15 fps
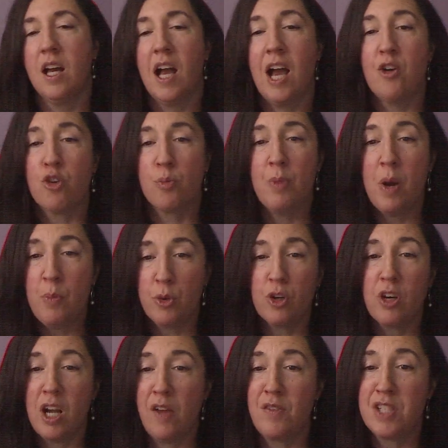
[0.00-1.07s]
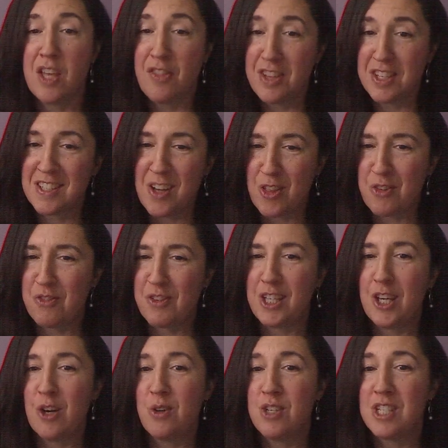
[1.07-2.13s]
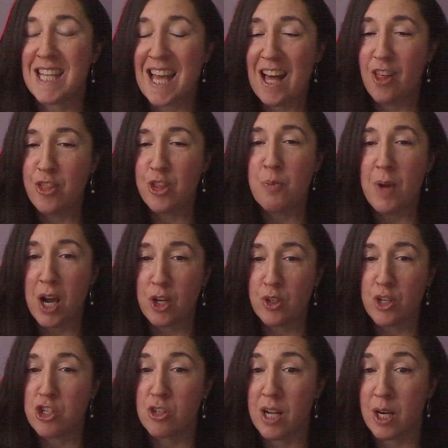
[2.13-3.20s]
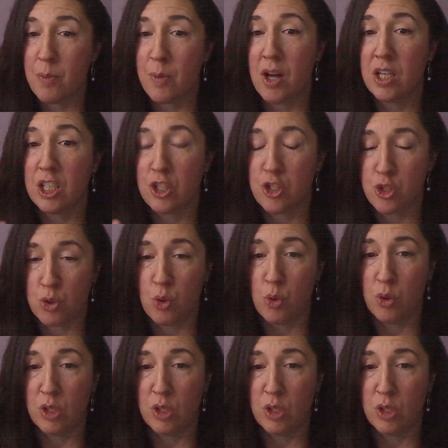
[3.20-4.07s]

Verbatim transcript: And remember, and I've said this in other videos, healthy boundaries are not about control.